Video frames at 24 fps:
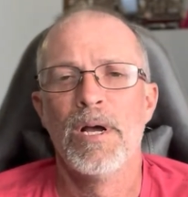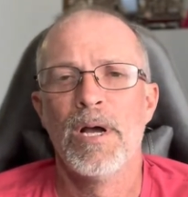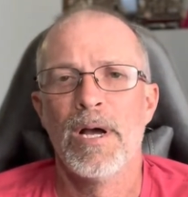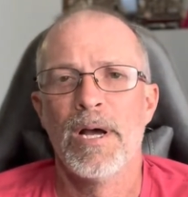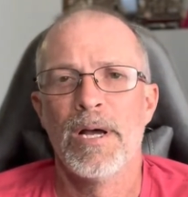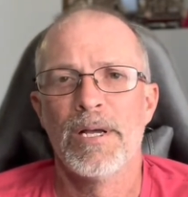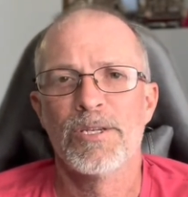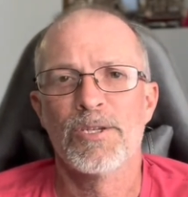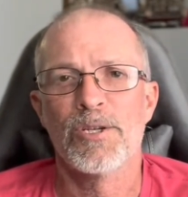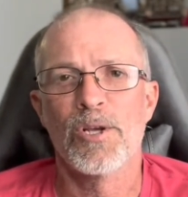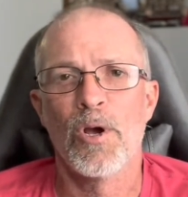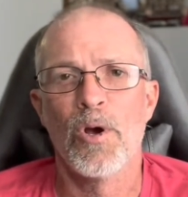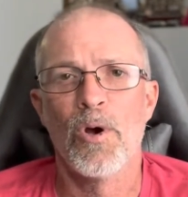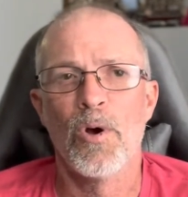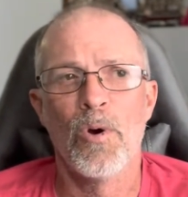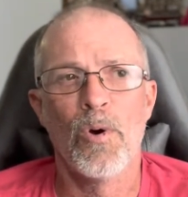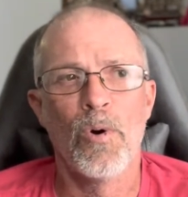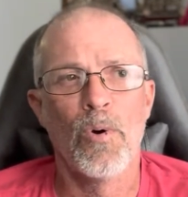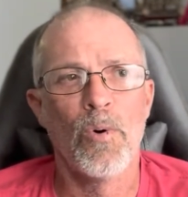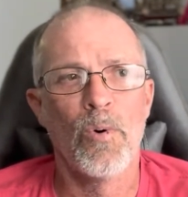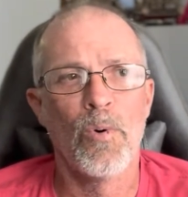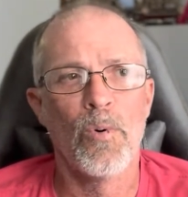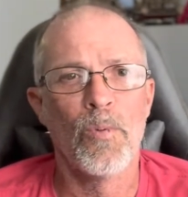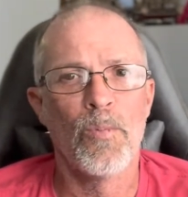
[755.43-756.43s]

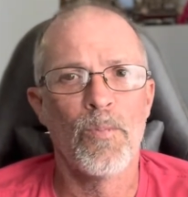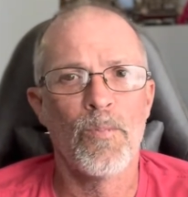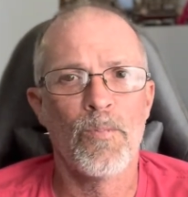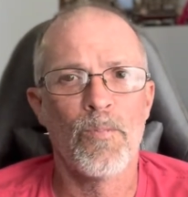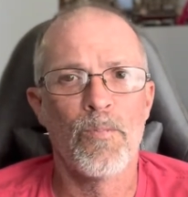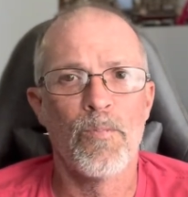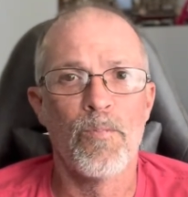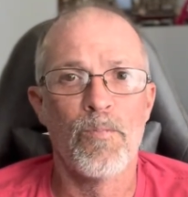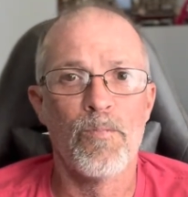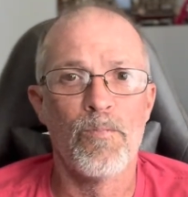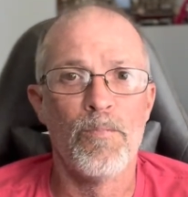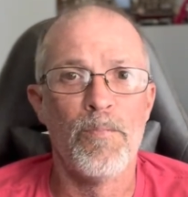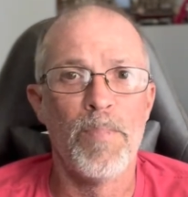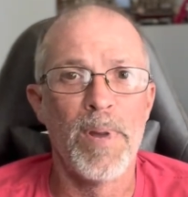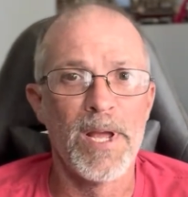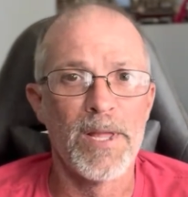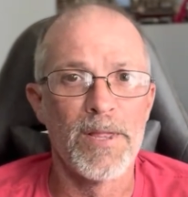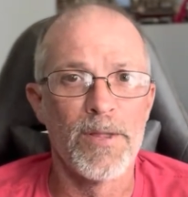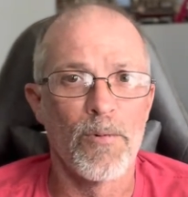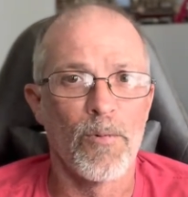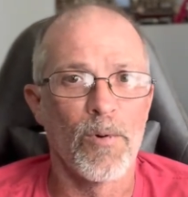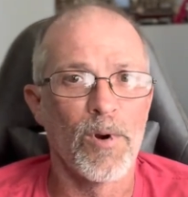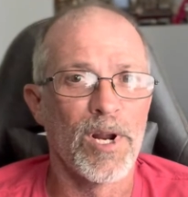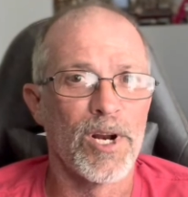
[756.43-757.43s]
So, being
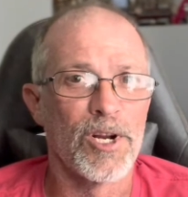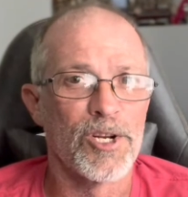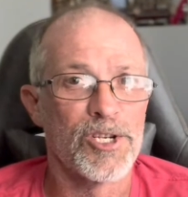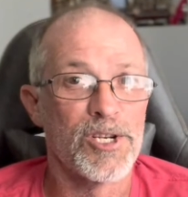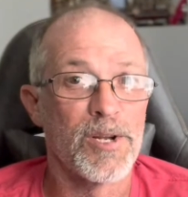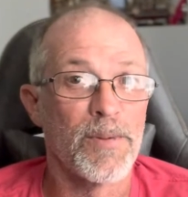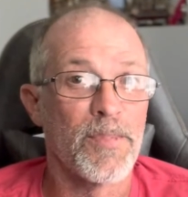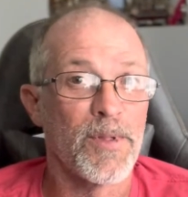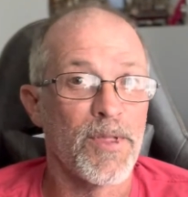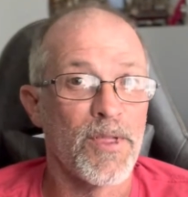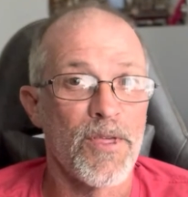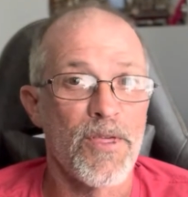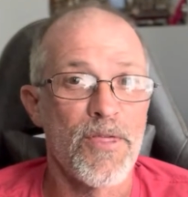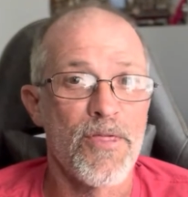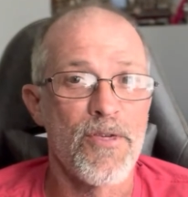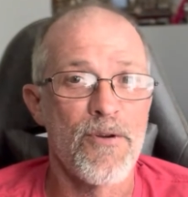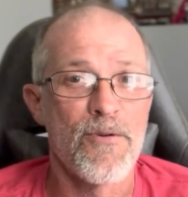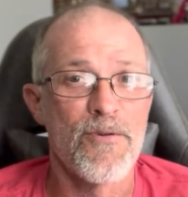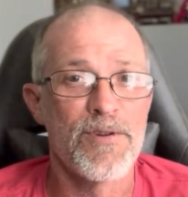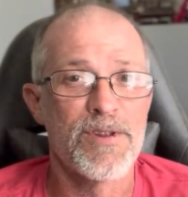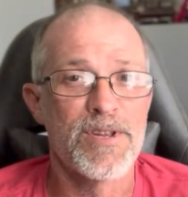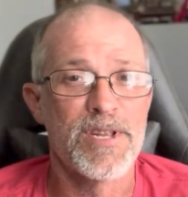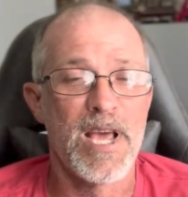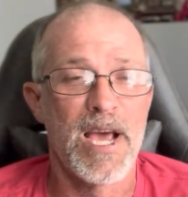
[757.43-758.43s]
that we're going to ship it the
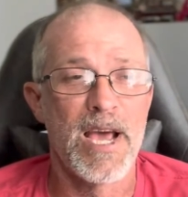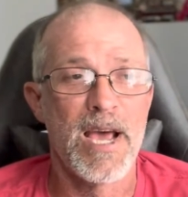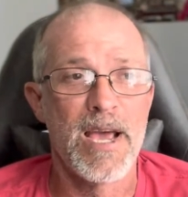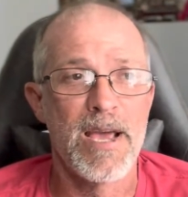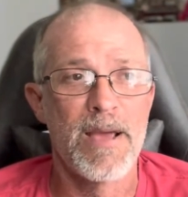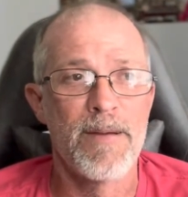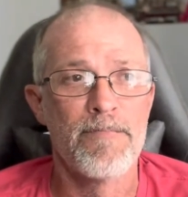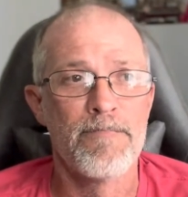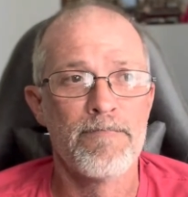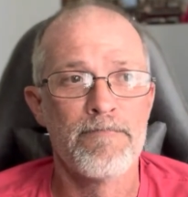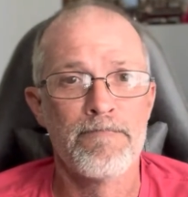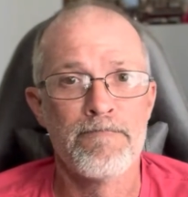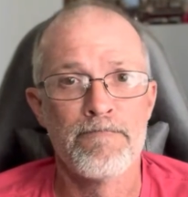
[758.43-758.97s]
third time,